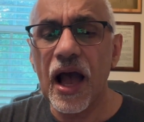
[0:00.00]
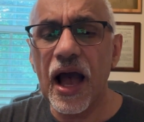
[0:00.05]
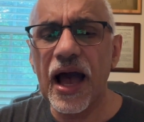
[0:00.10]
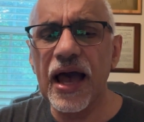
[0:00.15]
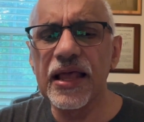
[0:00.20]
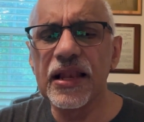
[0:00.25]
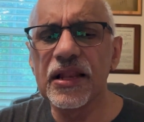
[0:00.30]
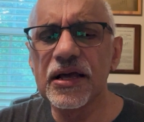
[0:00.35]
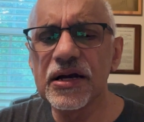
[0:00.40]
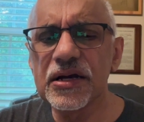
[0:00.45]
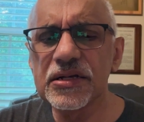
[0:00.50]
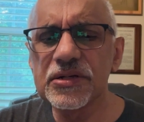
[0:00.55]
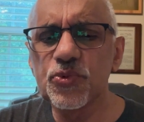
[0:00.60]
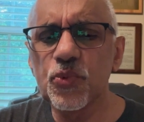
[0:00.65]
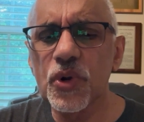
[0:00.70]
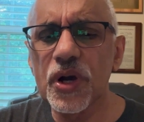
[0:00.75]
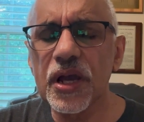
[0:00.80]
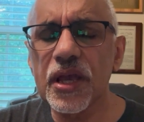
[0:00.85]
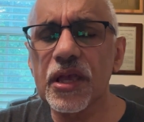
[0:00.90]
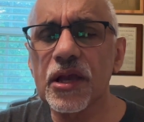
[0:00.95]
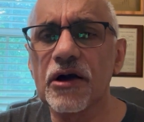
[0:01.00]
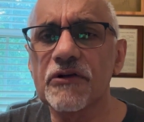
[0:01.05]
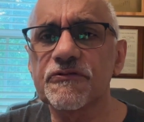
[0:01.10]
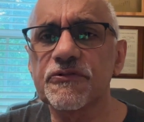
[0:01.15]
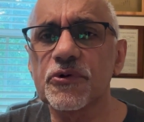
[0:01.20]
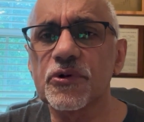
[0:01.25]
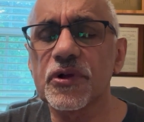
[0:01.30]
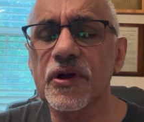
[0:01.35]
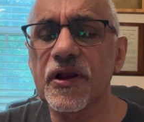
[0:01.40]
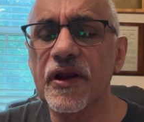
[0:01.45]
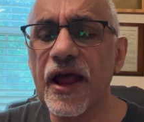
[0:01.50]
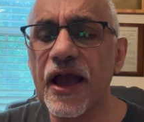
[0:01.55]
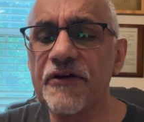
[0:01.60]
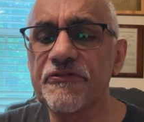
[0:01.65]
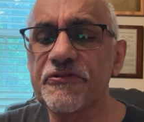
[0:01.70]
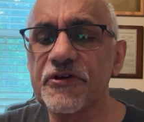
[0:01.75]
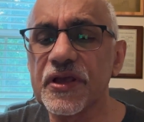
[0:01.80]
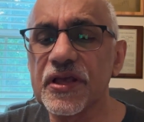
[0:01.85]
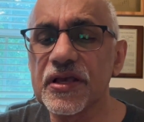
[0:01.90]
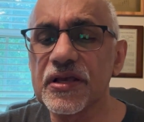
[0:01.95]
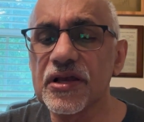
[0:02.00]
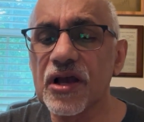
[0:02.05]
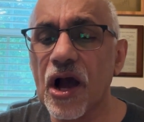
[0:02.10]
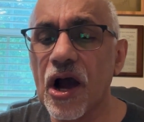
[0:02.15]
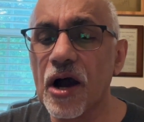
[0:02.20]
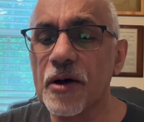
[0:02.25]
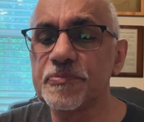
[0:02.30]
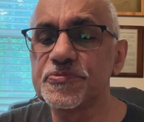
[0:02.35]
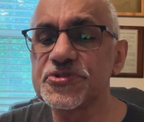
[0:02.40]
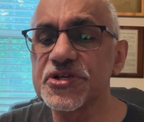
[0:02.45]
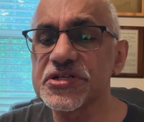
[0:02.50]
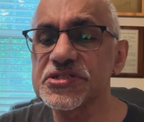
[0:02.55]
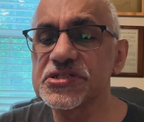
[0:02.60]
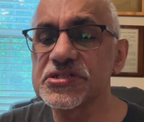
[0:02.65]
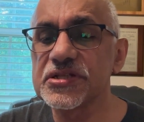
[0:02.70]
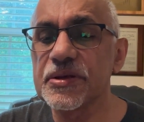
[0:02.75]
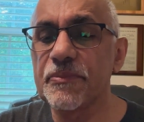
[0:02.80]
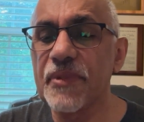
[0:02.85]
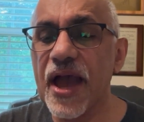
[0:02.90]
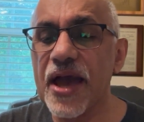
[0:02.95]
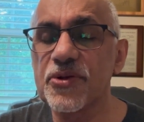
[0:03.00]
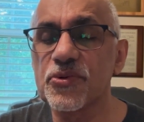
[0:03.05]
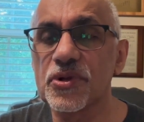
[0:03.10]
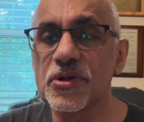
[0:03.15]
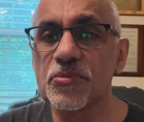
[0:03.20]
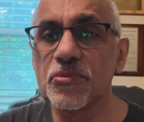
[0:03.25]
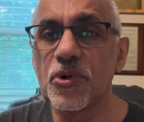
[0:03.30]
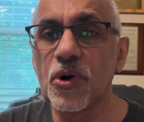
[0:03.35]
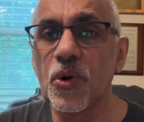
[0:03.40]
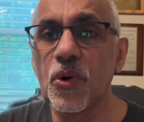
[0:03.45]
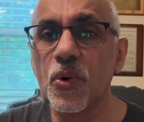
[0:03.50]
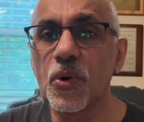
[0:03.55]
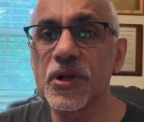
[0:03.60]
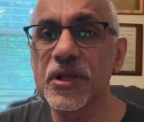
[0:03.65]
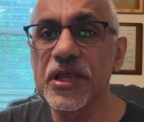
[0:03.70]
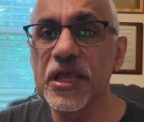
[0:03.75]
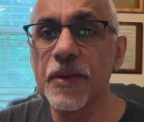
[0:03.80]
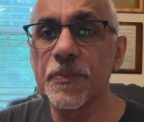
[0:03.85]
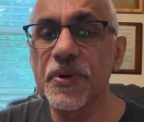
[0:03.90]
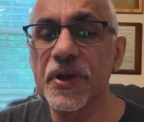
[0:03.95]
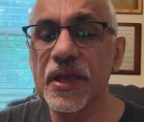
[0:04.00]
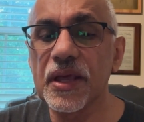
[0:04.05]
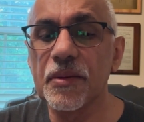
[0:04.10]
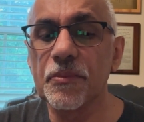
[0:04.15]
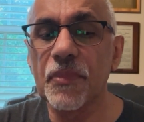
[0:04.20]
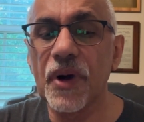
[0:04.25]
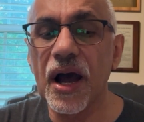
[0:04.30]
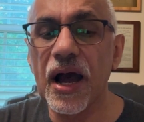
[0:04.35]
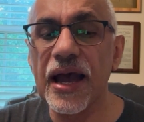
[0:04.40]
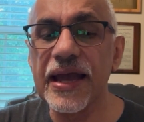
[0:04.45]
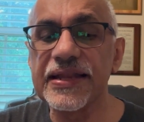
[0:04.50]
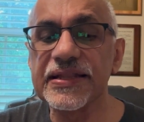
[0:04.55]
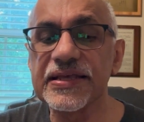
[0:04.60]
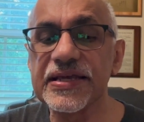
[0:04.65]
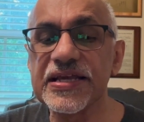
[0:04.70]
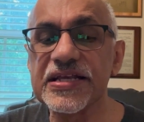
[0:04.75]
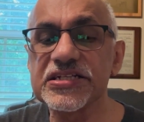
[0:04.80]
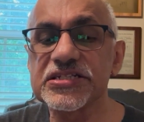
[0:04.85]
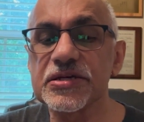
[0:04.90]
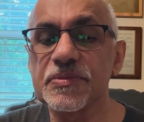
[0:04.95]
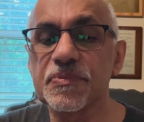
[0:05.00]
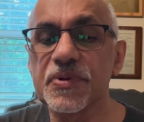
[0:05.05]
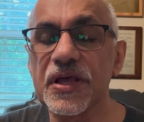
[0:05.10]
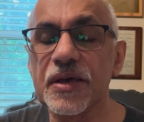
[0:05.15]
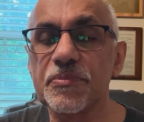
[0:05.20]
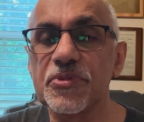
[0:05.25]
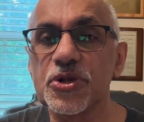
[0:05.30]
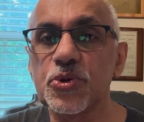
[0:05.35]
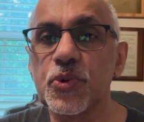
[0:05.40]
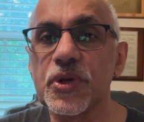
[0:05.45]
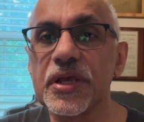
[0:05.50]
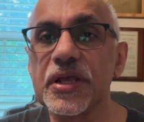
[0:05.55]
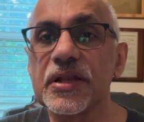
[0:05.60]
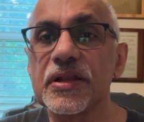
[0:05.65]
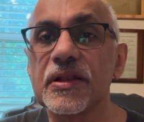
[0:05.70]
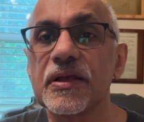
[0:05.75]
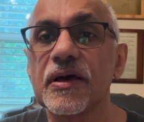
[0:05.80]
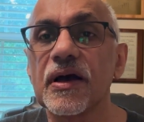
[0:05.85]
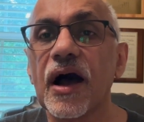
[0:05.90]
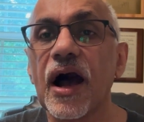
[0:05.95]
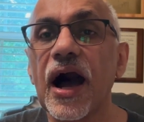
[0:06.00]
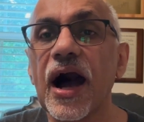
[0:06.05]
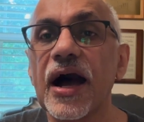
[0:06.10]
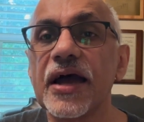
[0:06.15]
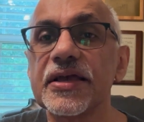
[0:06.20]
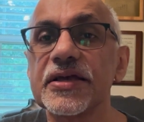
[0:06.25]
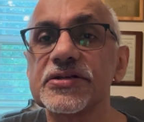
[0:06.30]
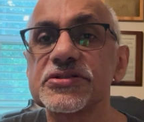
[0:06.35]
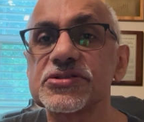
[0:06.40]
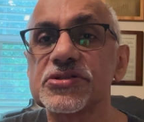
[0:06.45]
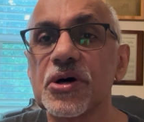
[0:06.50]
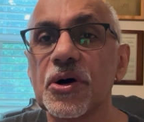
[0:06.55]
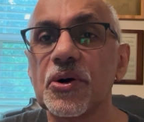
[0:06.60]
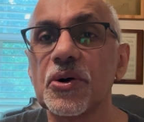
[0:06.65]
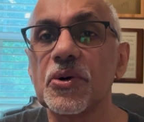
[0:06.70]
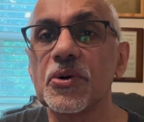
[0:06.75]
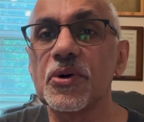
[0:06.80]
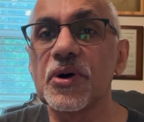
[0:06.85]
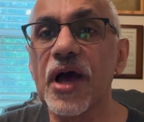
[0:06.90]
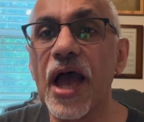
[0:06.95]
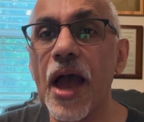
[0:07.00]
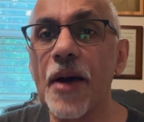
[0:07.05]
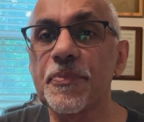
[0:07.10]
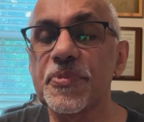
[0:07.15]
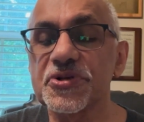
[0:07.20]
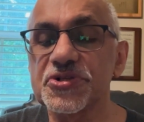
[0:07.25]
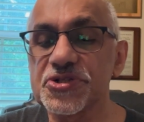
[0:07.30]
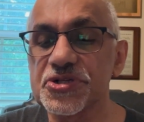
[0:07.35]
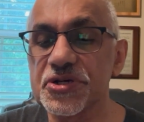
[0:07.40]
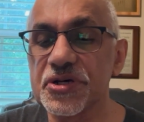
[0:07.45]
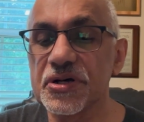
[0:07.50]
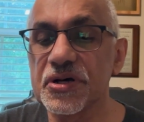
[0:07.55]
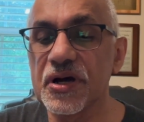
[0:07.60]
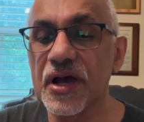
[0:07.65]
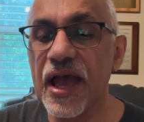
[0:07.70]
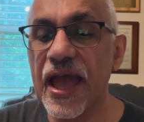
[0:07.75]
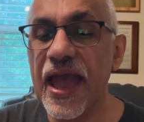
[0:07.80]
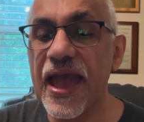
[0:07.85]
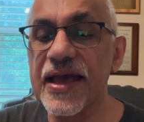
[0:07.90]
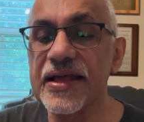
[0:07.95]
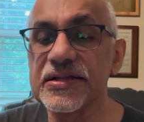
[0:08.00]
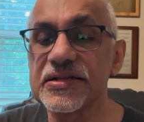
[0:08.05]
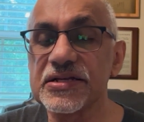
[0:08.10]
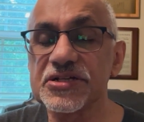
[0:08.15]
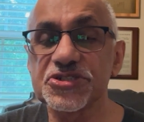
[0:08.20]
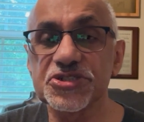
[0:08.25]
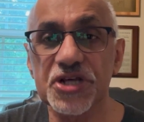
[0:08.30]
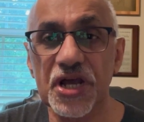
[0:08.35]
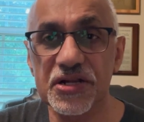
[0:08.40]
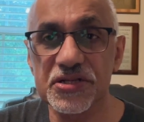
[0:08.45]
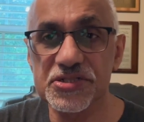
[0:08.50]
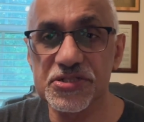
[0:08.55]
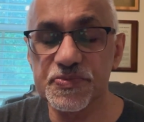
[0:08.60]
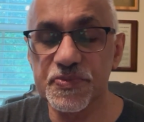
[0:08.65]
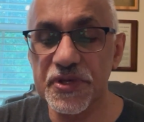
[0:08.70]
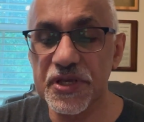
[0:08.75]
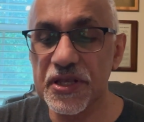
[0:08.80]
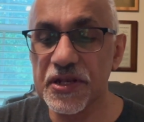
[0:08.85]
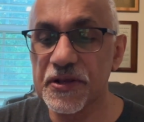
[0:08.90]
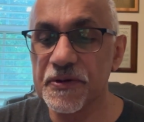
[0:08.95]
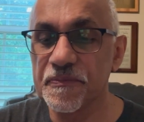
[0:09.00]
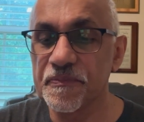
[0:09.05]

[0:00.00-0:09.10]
I learned working on photographing objects in the manual mode, keeping in mind the interplay between ISO, aperture, and shutter speed.